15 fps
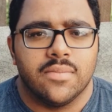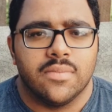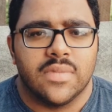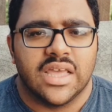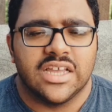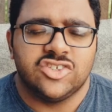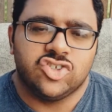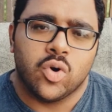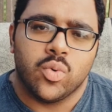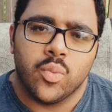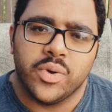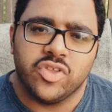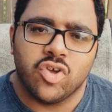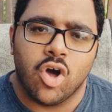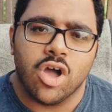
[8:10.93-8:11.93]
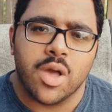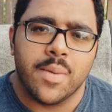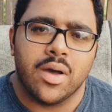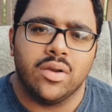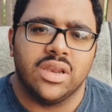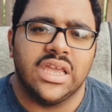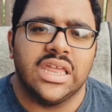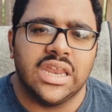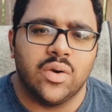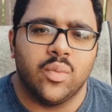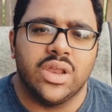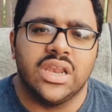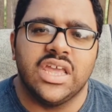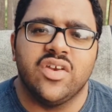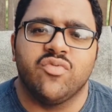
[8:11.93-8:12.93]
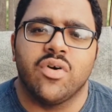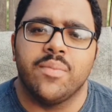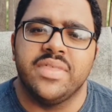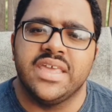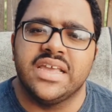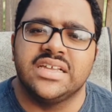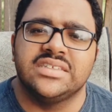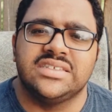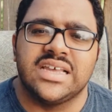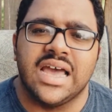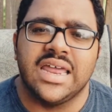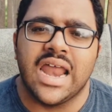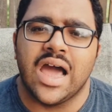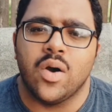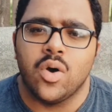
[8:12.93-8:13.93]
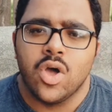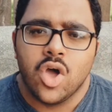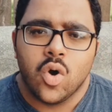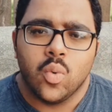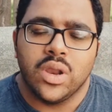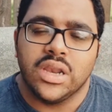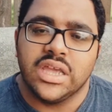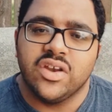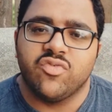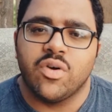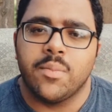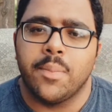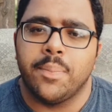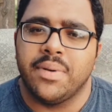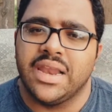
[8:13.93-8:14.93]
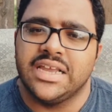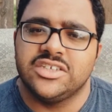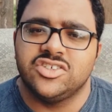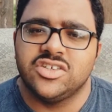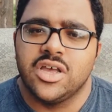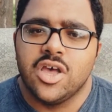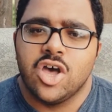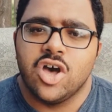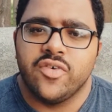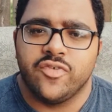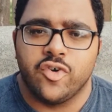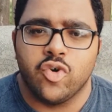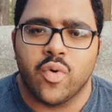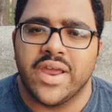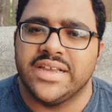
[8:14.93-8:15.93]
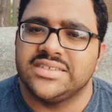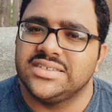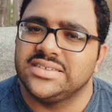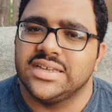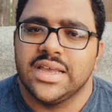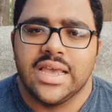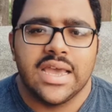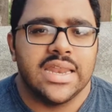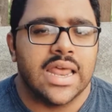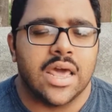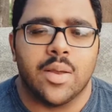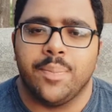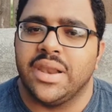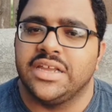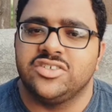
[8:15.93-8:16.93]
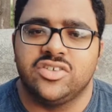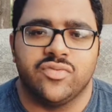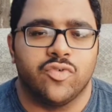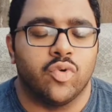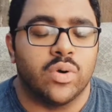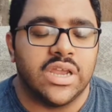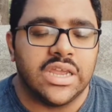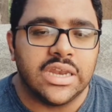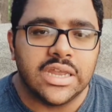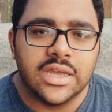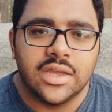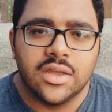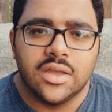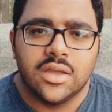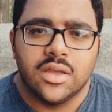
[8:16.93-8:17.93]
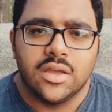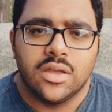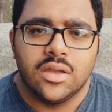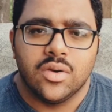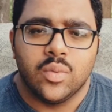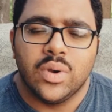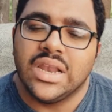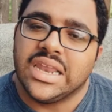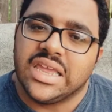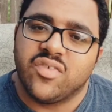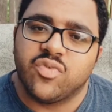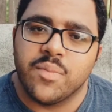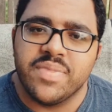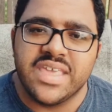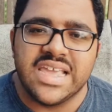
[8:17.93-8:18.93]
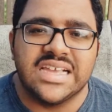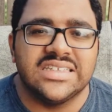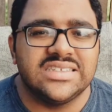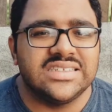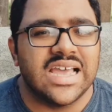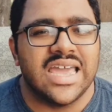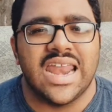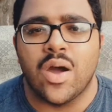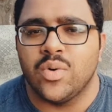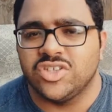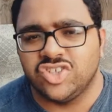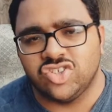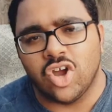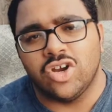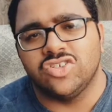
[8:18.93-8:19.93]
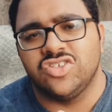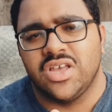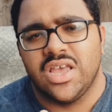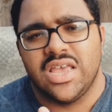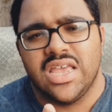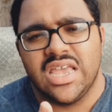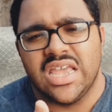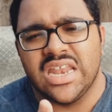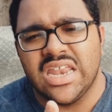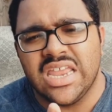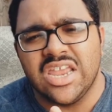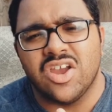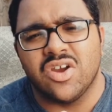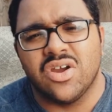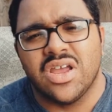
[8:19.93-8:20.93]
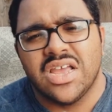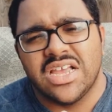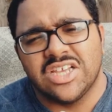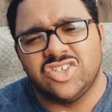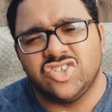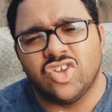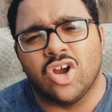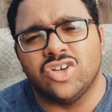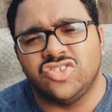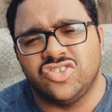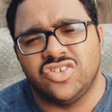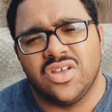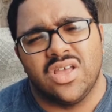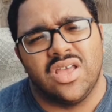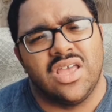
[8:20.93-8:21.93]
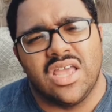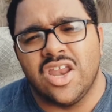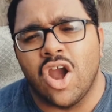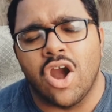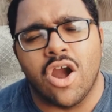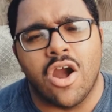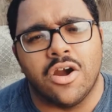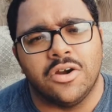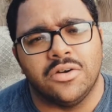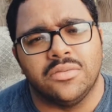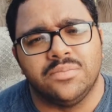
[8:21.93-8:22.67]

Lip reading: And so when we talk about leading, we lead from the inside out. We lead from a place of grace and not a place of greed. We lead from the inside out. It starts in here. It starts in our heart.